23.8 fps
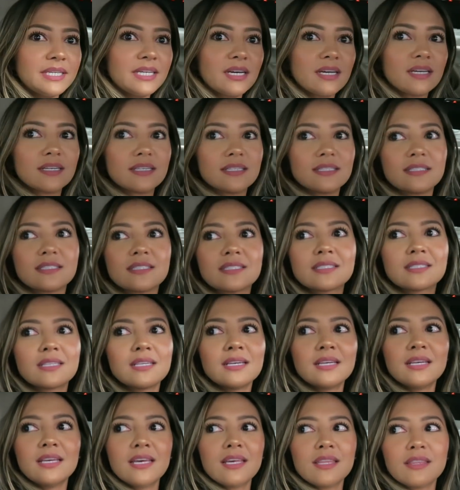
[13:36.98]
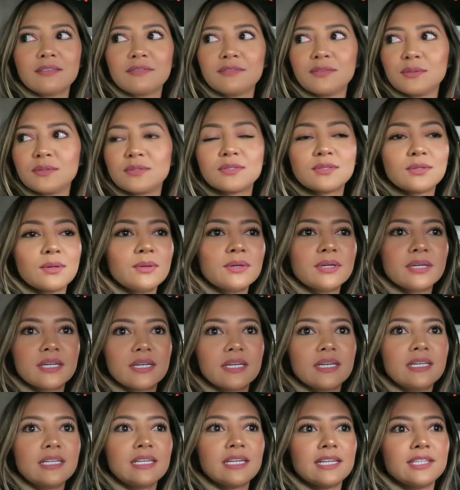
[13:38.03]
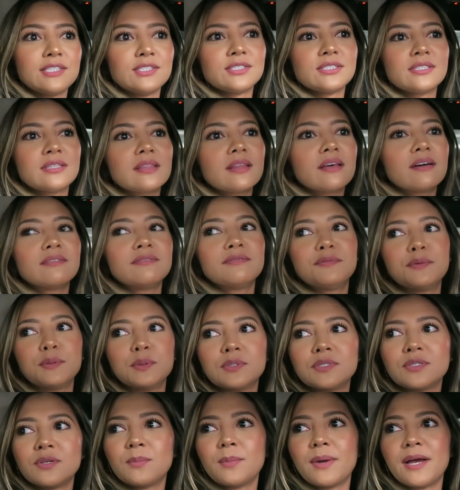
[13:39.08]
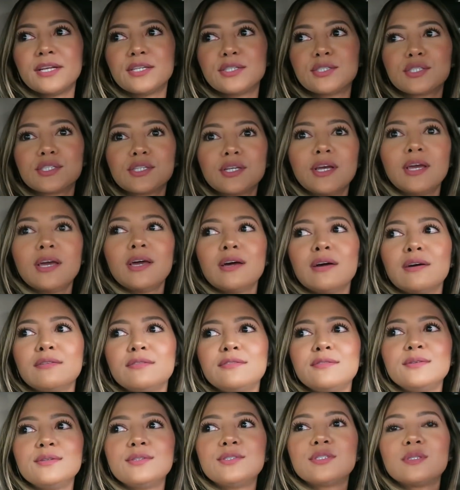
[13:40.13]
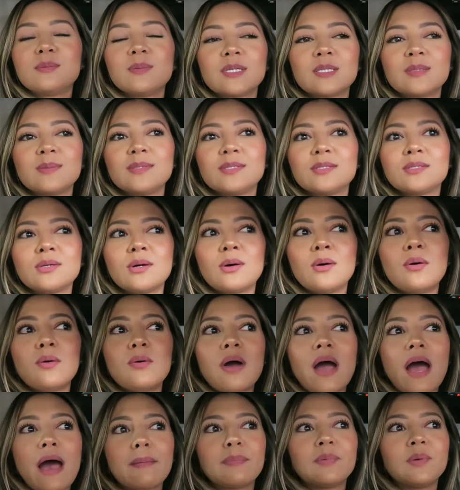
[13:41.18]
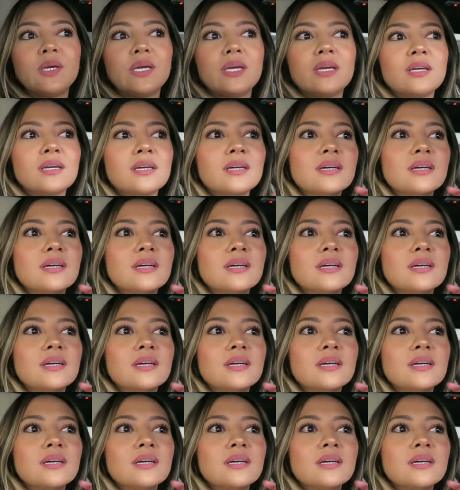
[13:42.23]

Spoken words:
because the food's so good and I just love food so much. Food just makes me so happy.